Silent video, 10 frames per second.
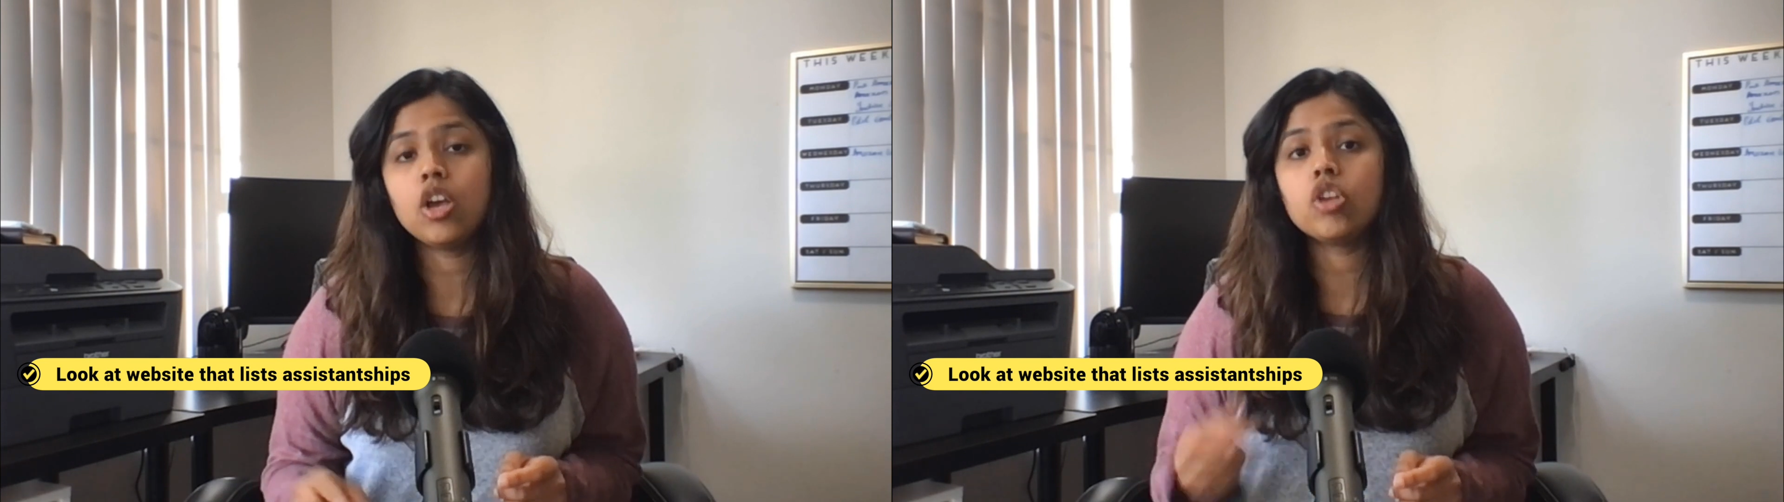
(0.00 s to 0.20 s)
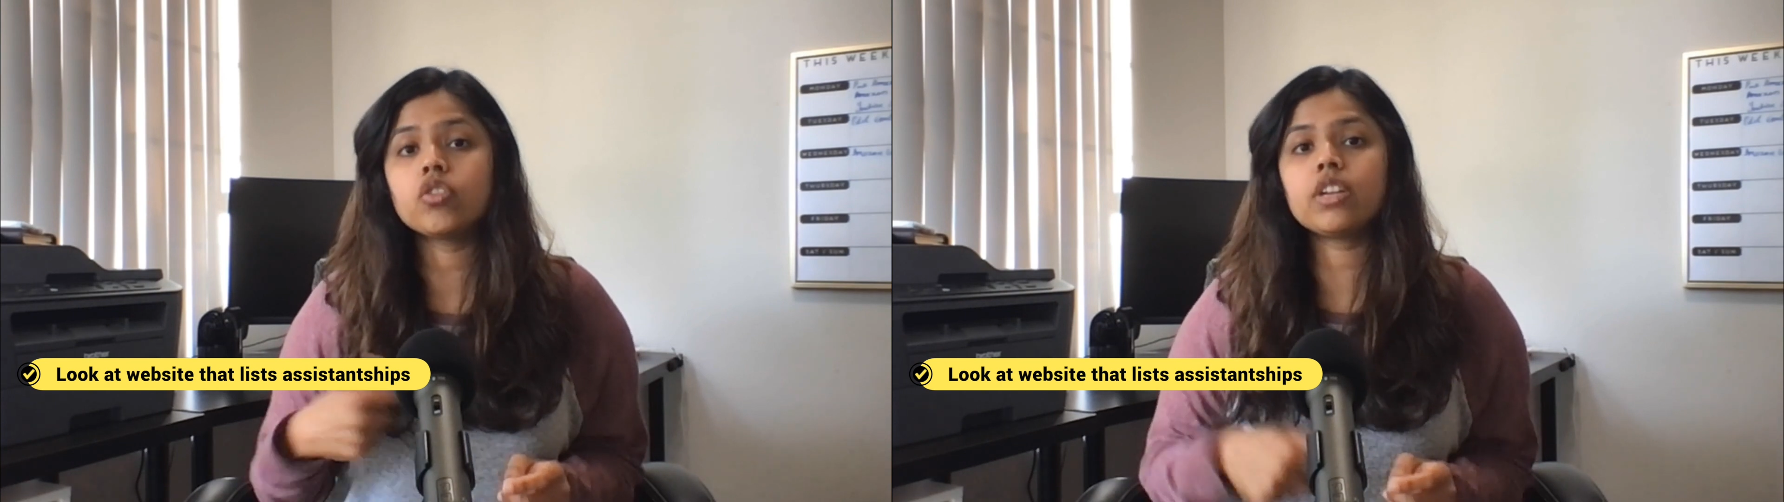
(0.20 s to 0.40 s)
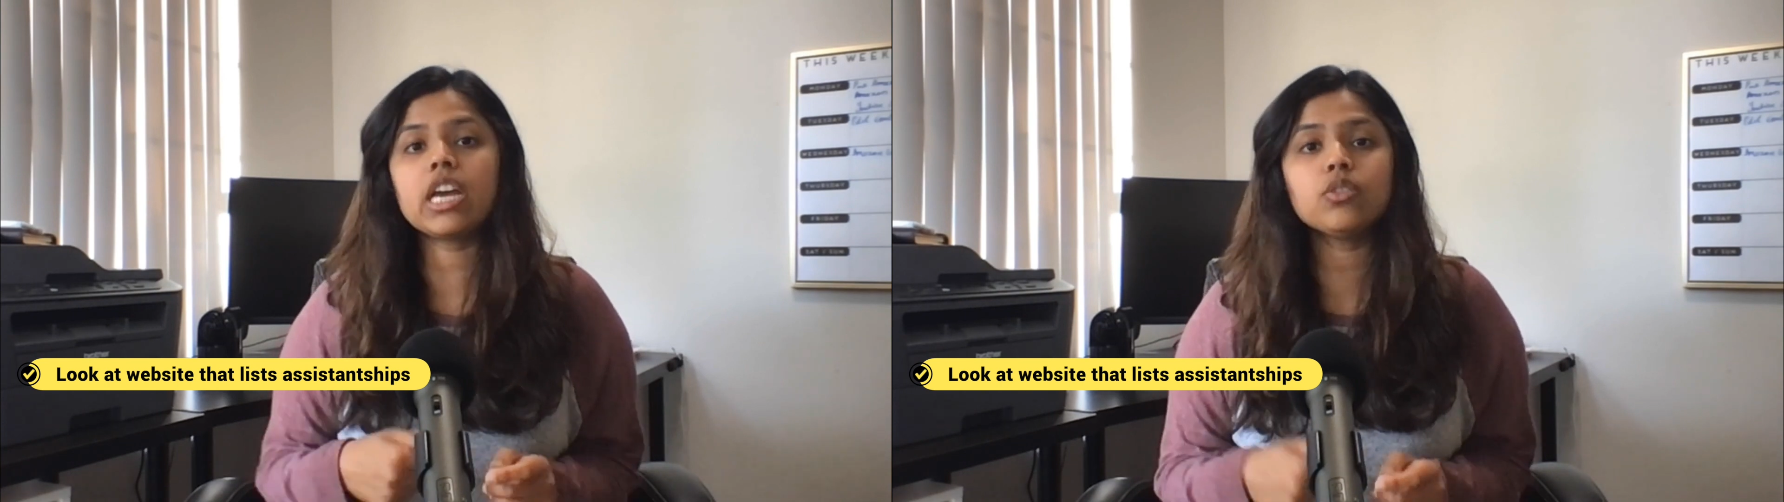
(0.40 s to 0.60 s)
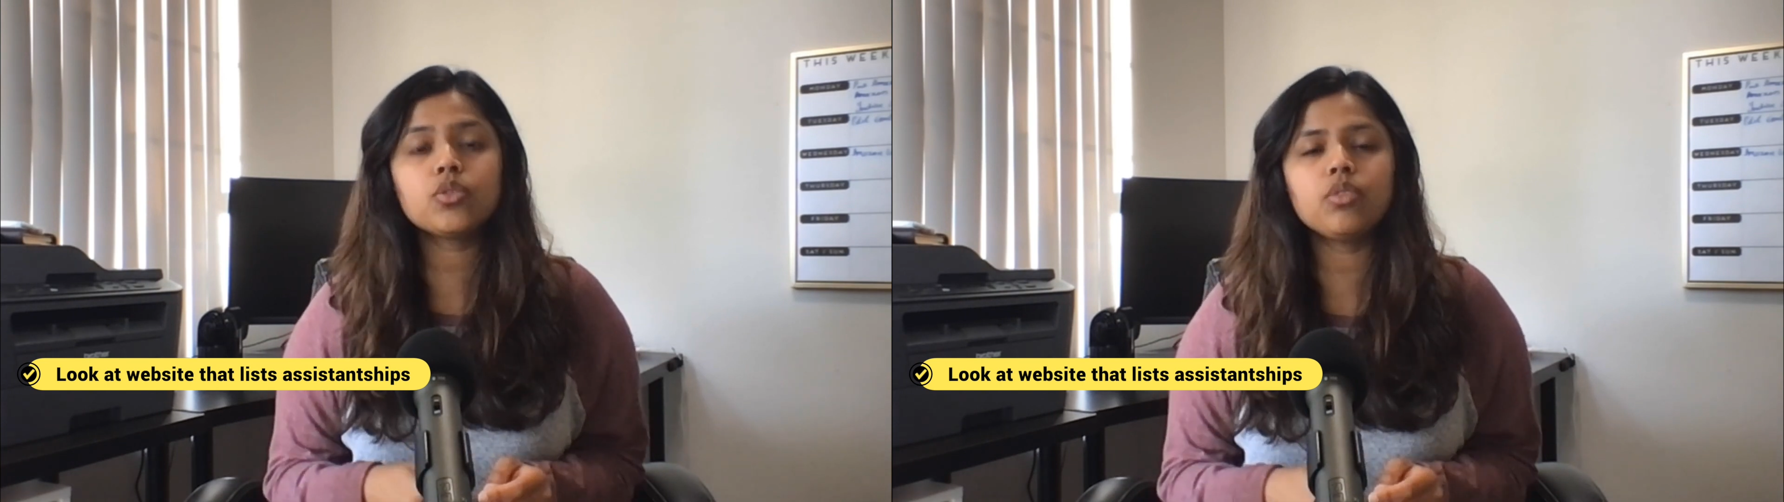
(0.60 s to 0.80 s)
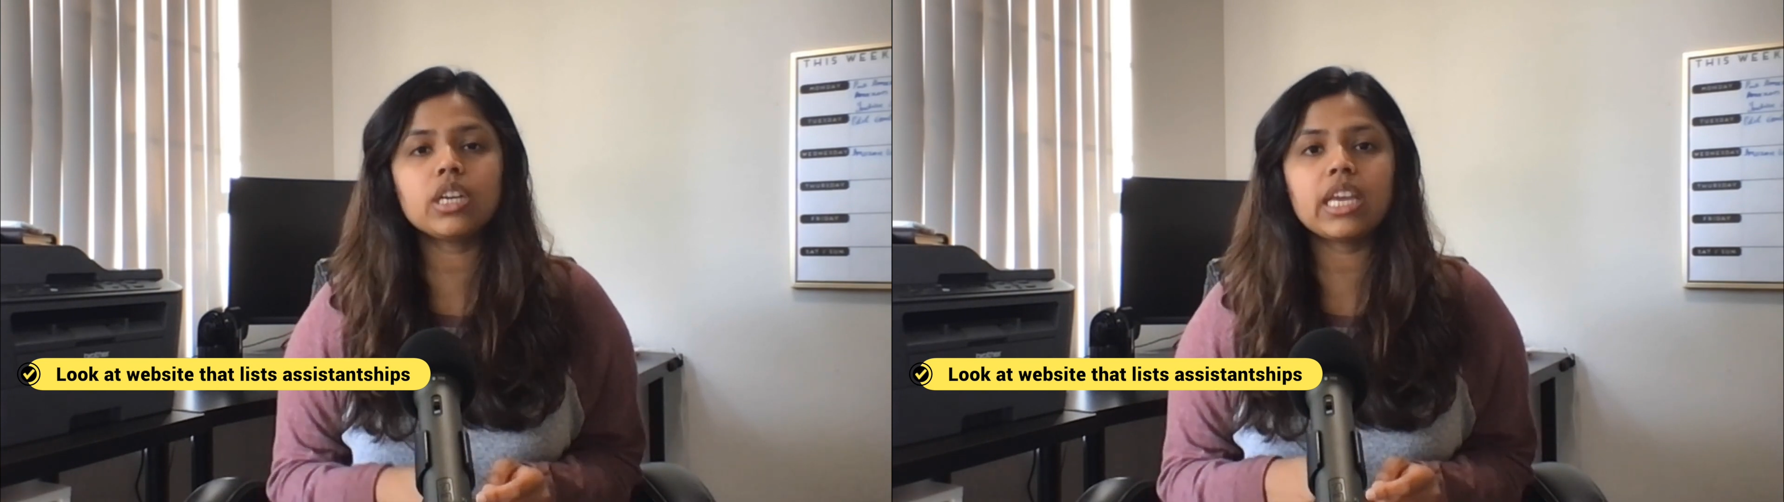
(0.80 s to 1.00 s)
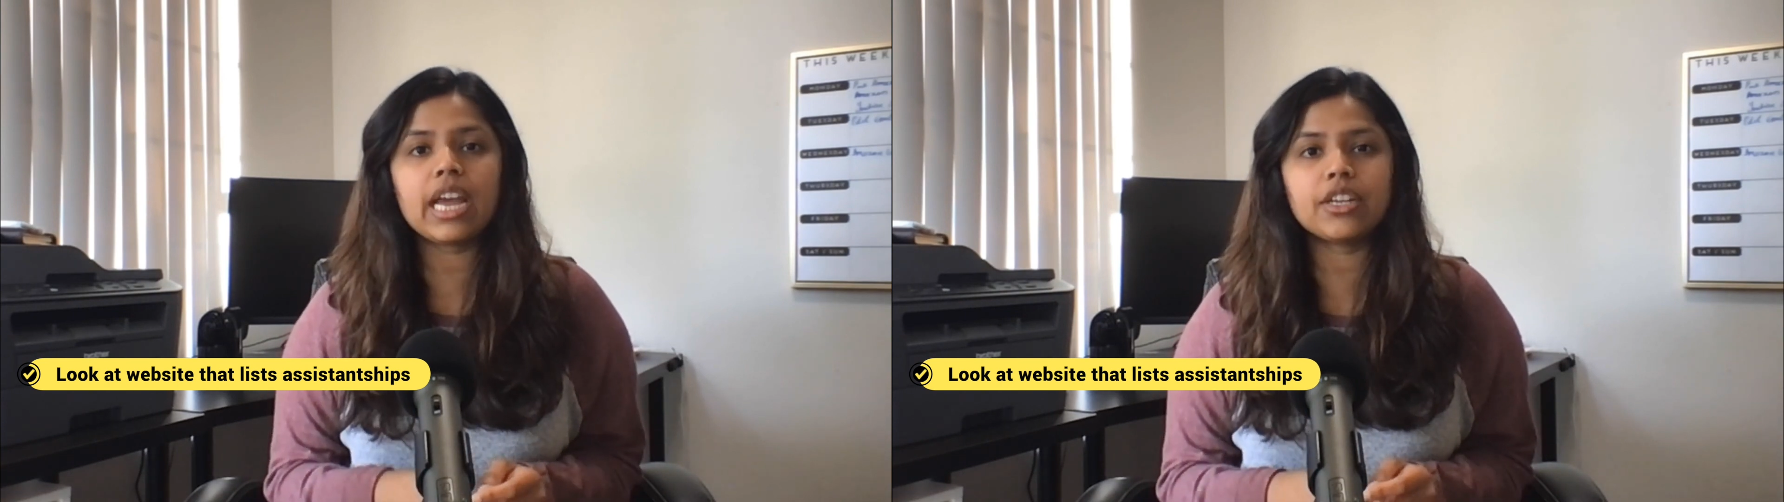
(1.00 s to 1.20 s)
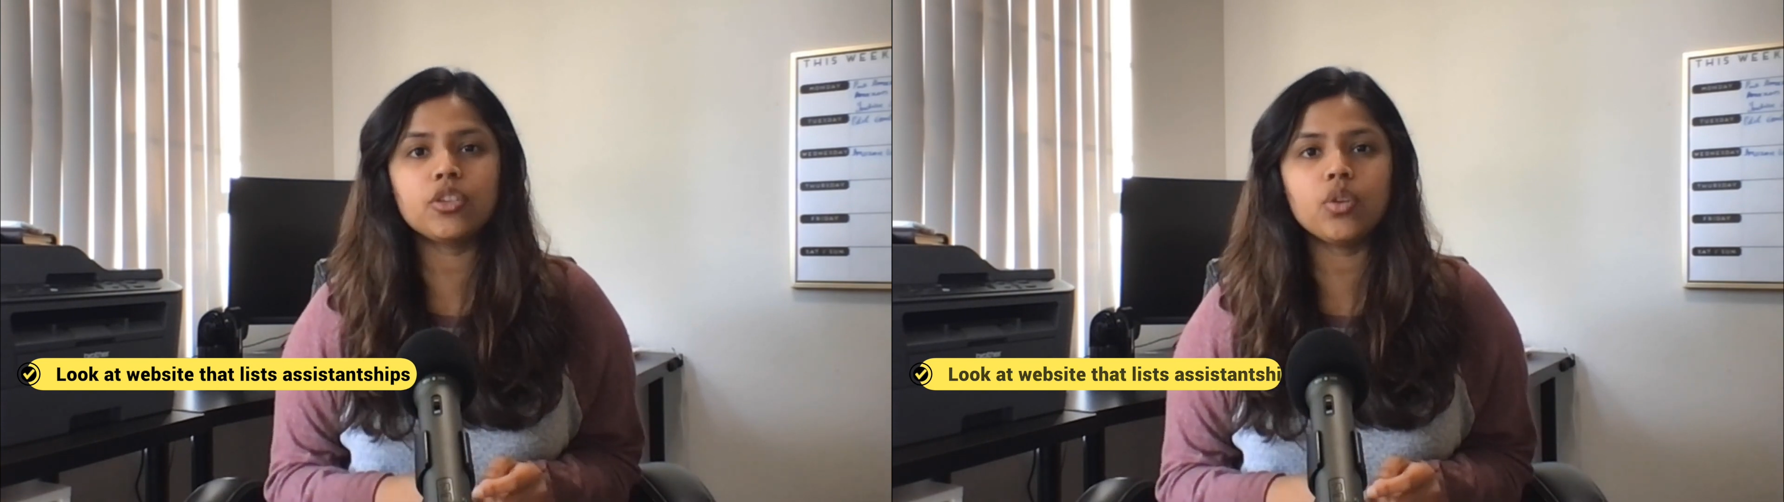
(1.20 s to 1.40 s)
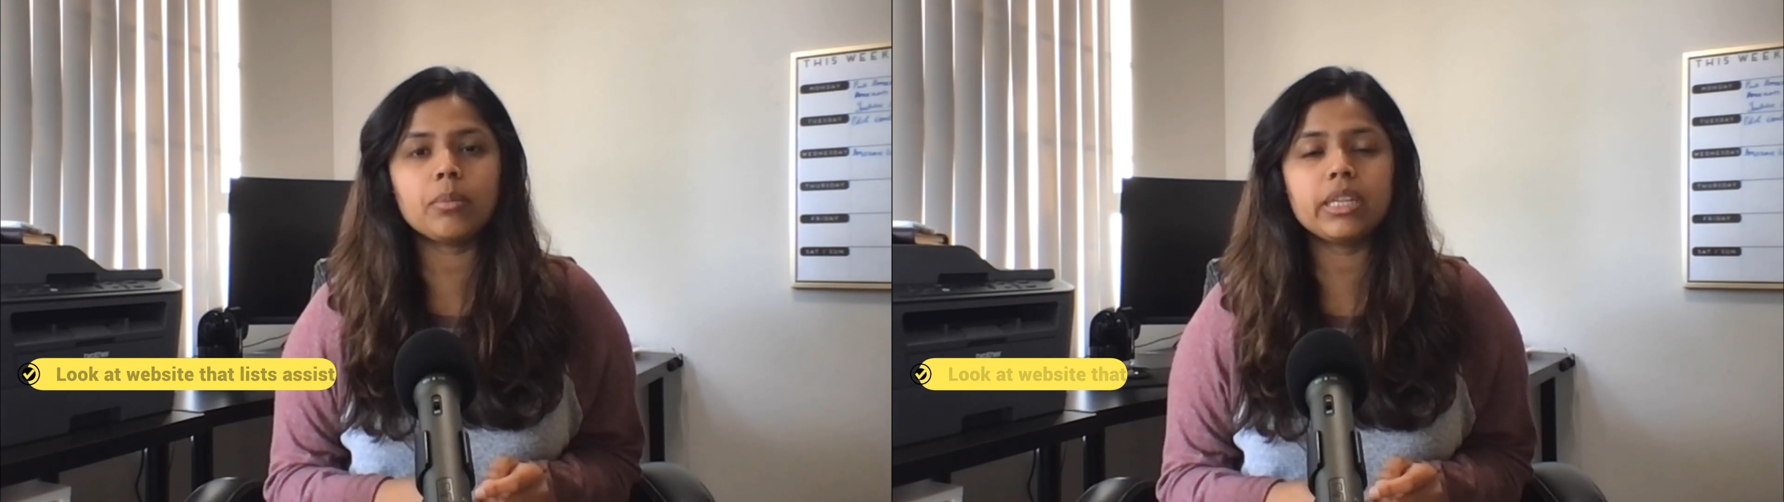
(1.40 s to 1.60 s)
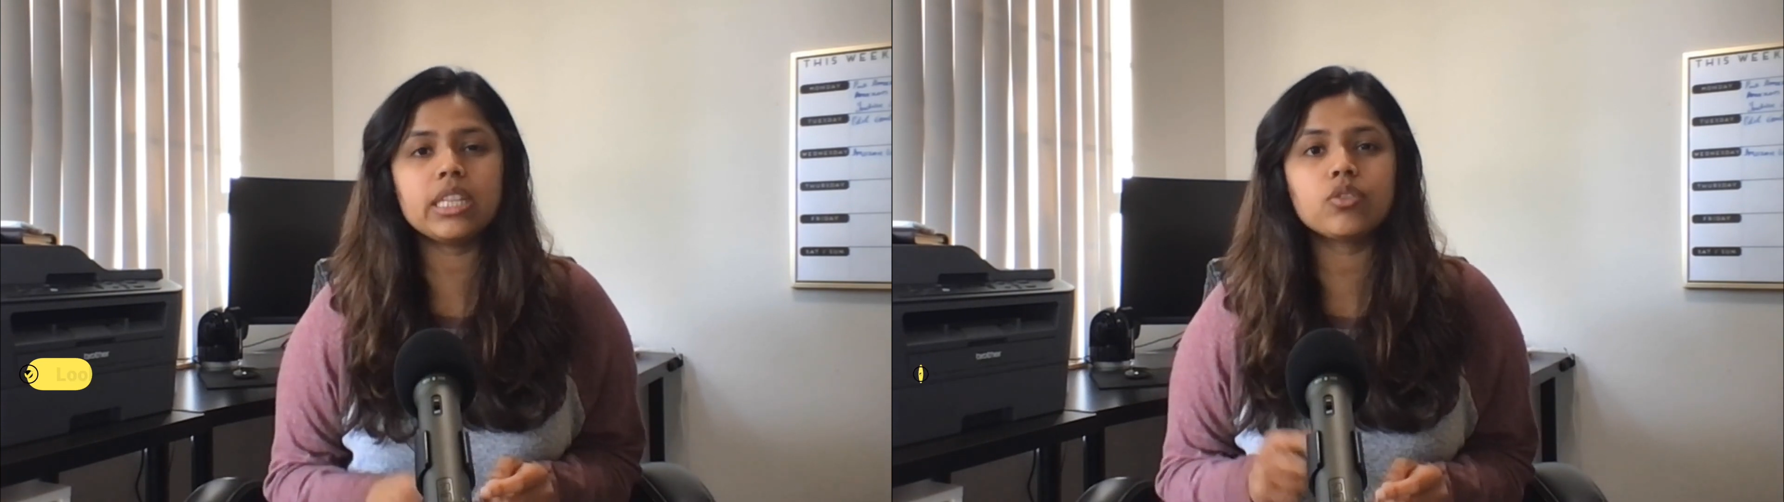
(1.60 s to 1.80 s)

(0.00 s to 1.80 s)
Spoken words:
So when I was working at UMD,